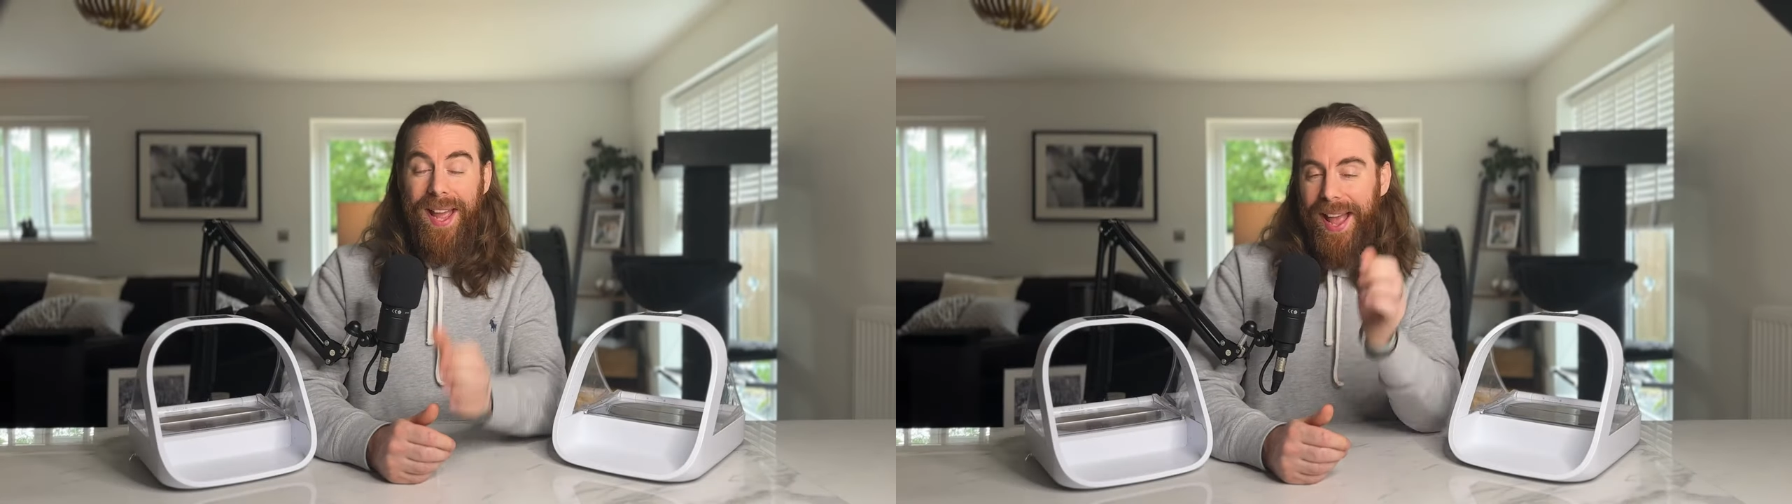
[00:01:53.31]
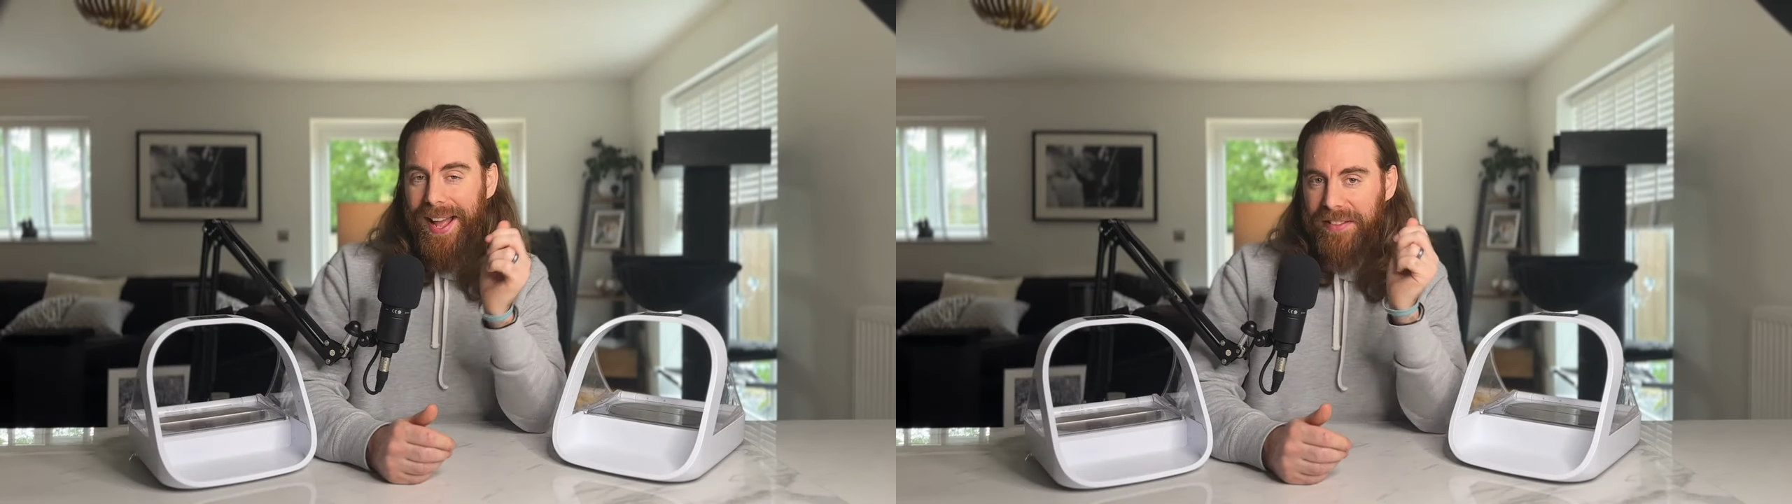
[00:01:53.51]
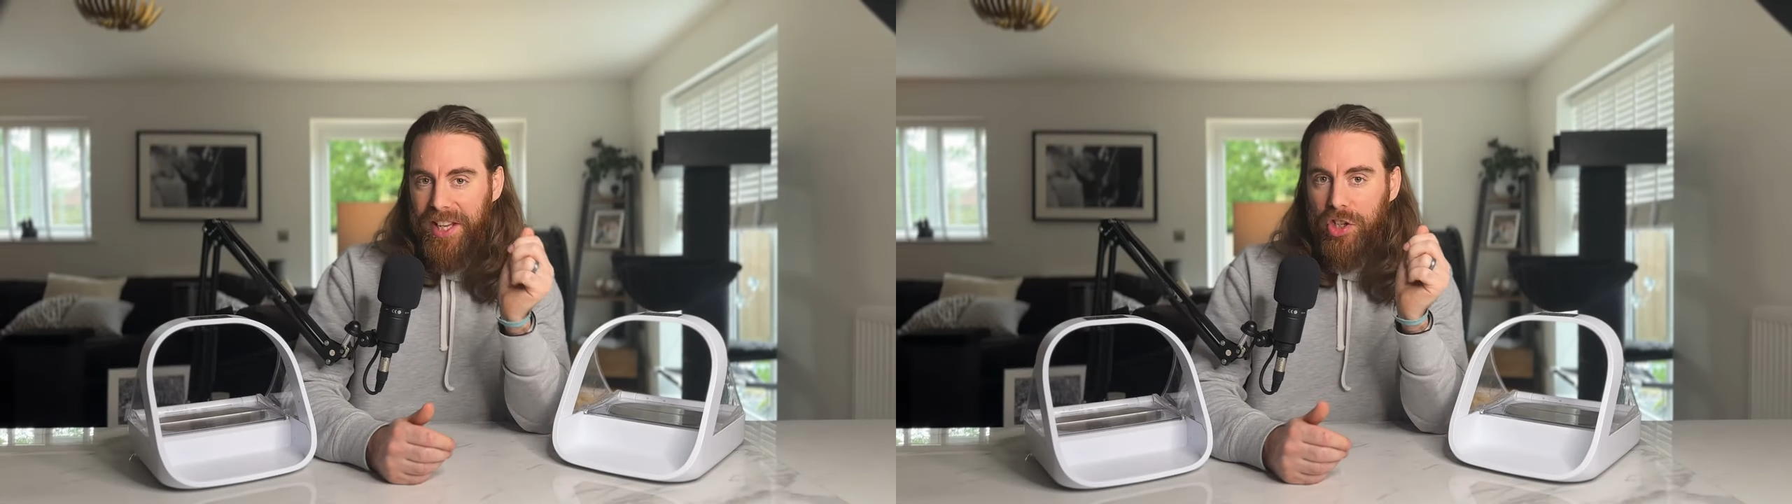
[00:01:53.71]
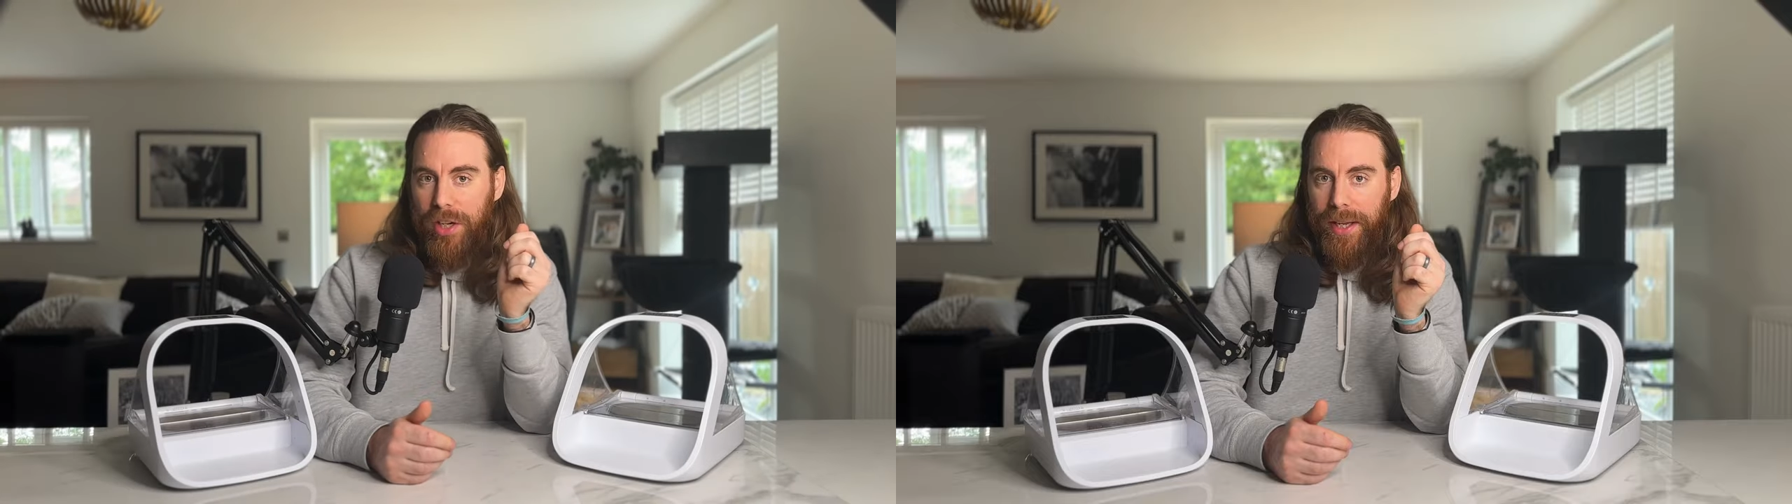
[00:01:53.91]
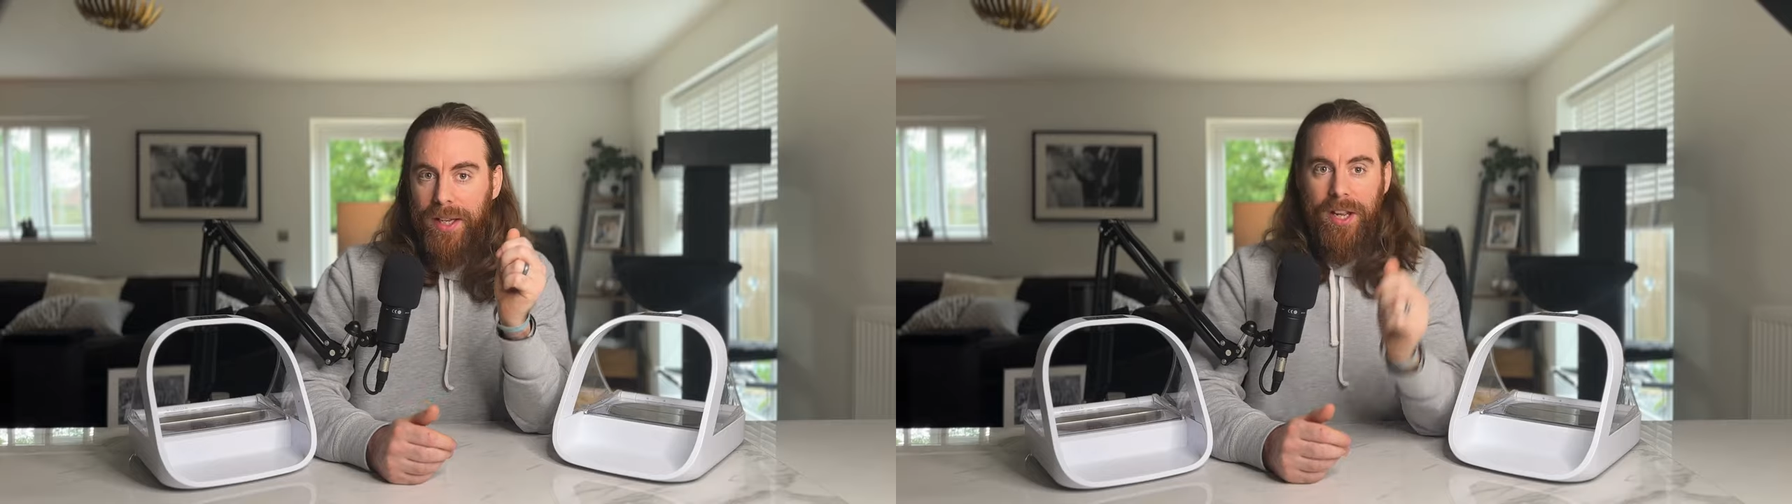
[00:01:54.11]

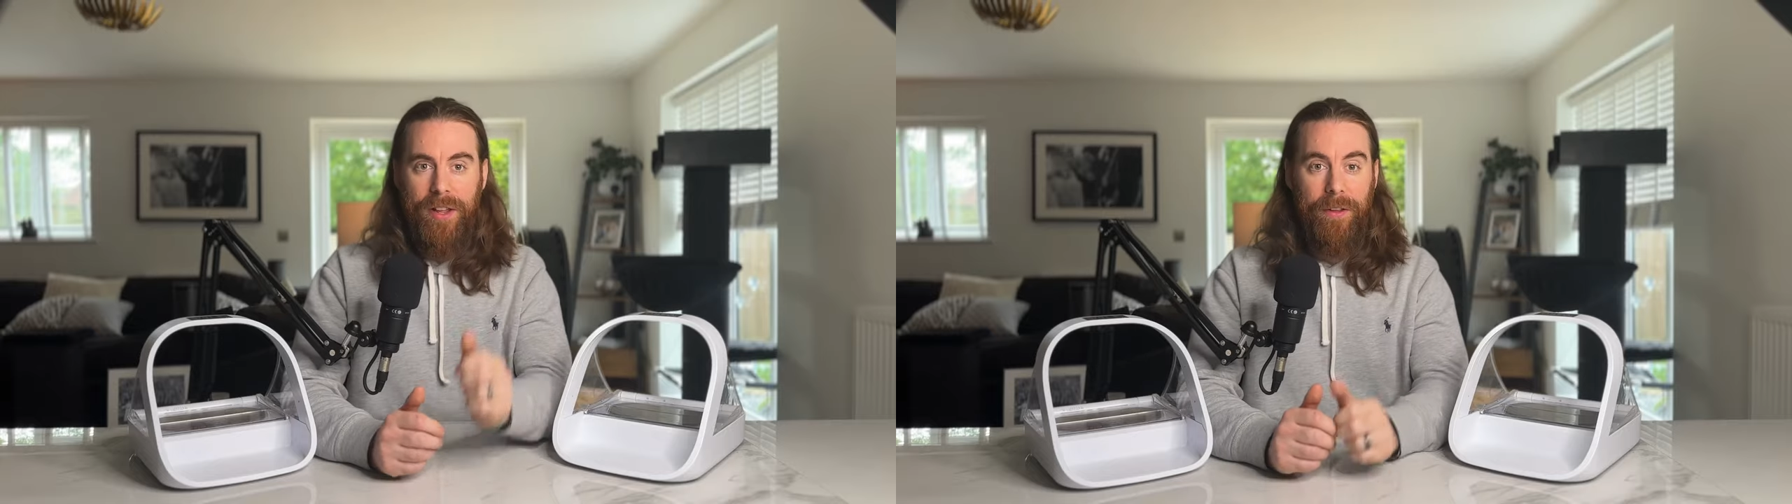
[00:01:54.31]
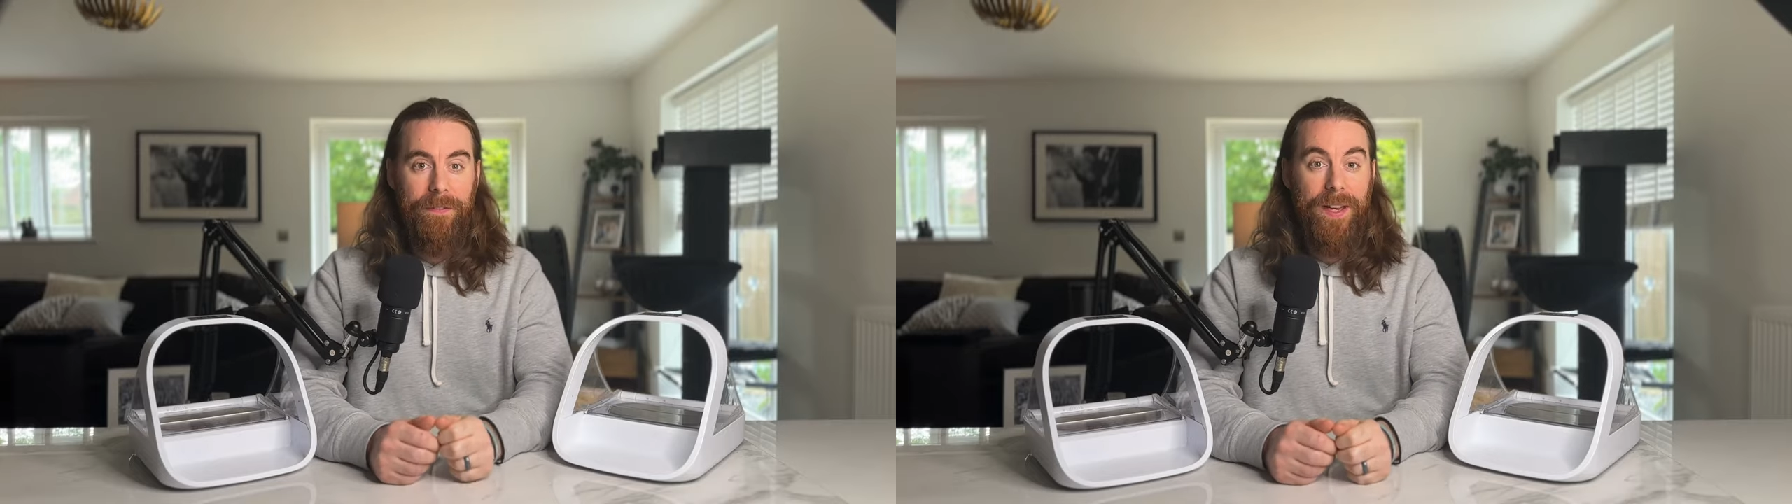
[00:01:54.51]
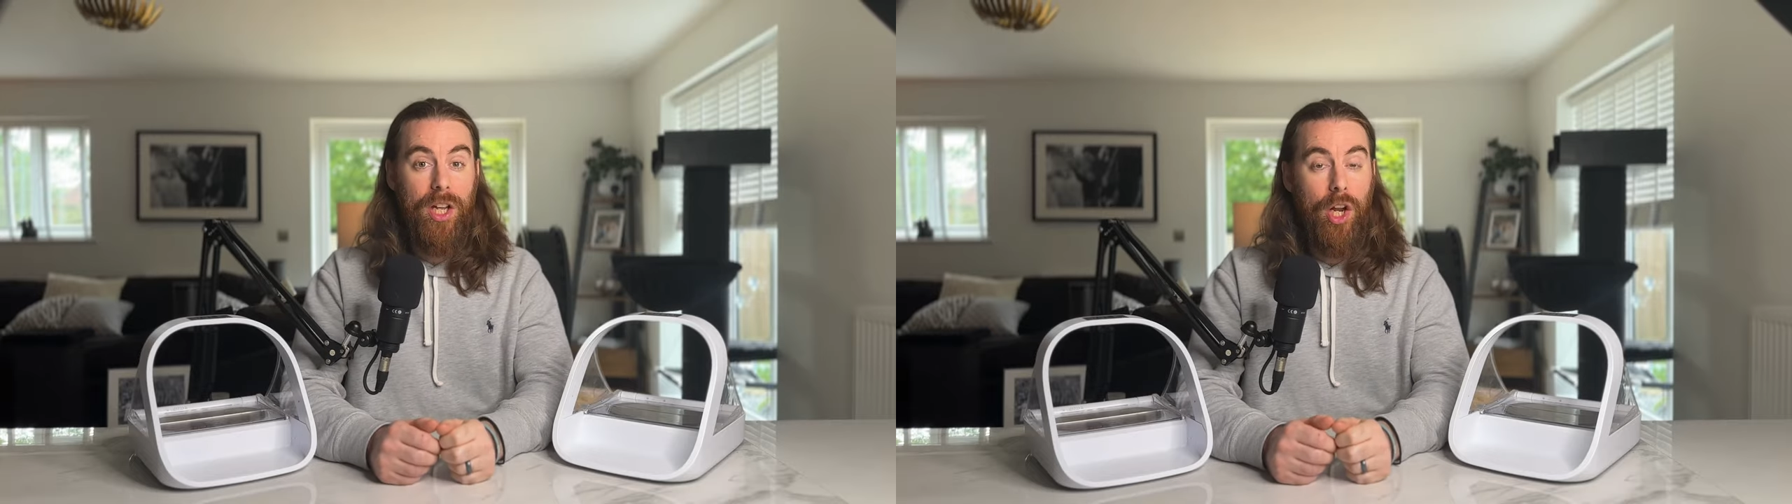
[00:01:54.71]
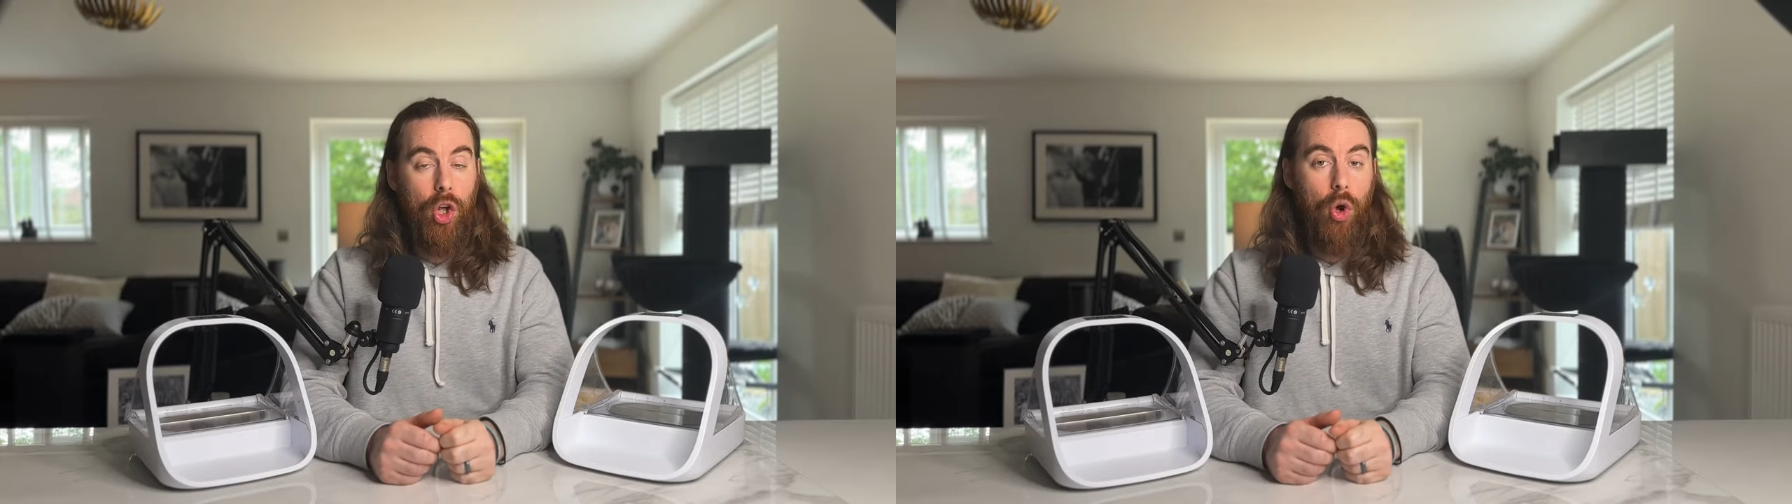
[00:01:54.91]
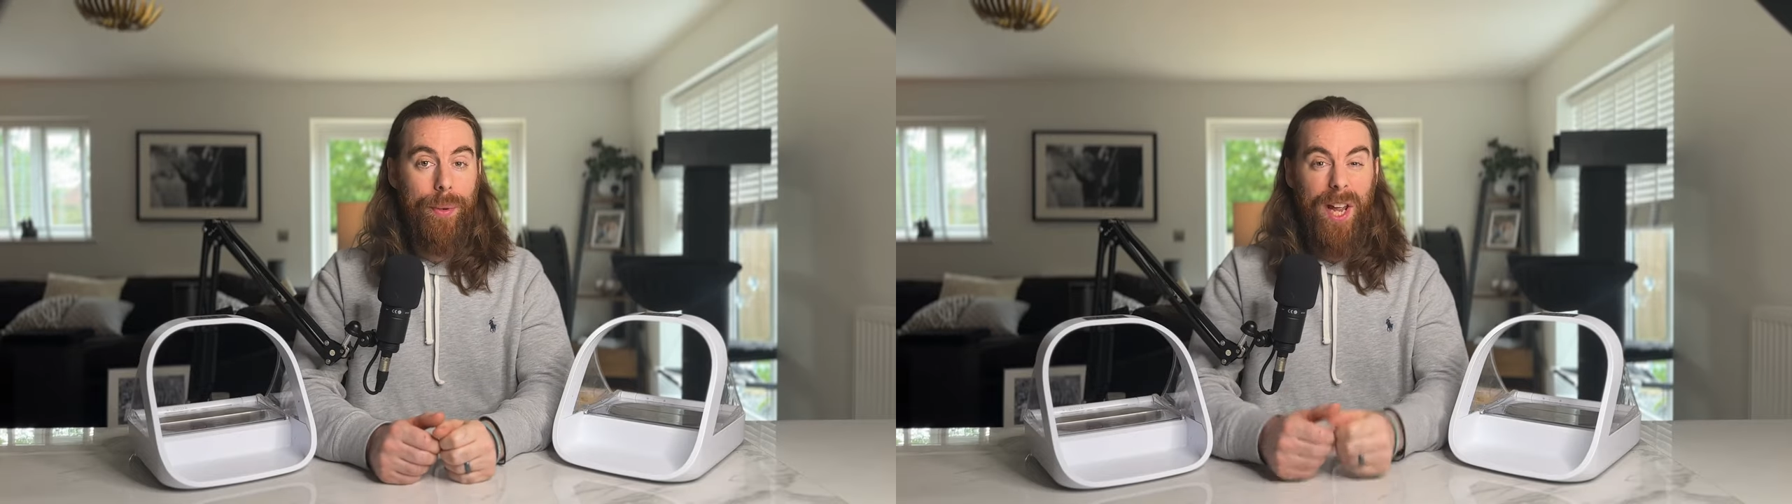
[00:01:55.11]
Additionally, the feeder can
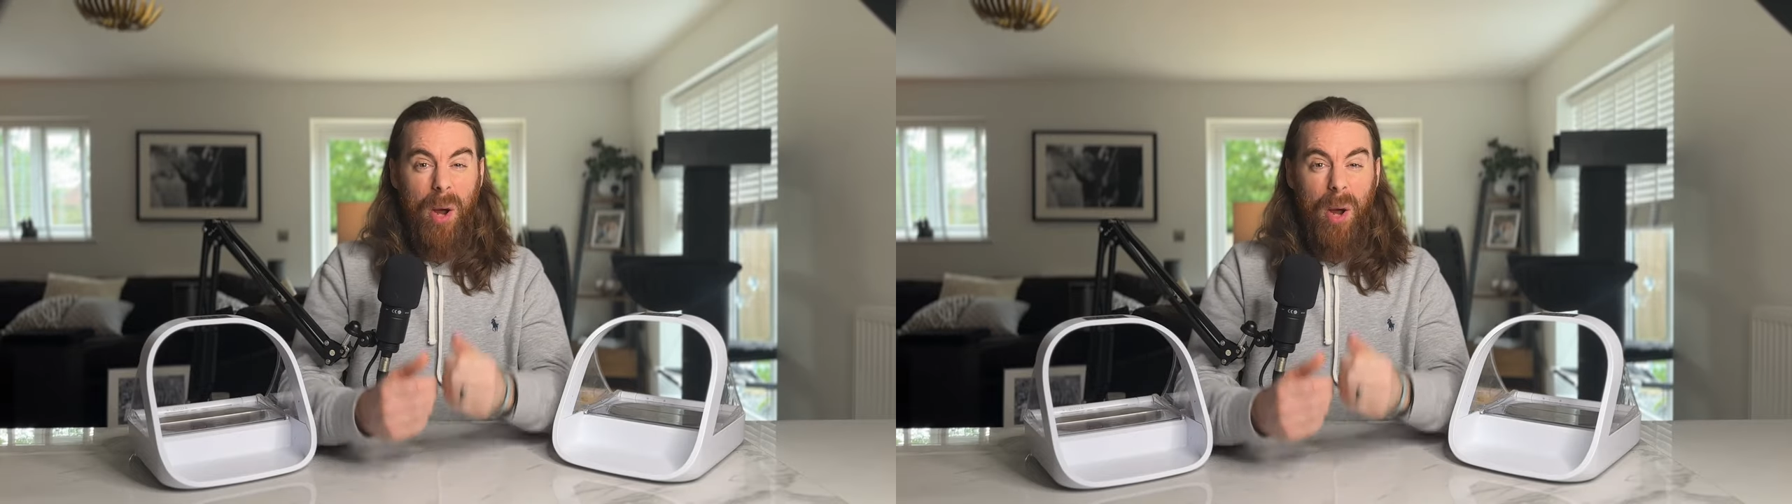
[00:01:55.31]
accommodate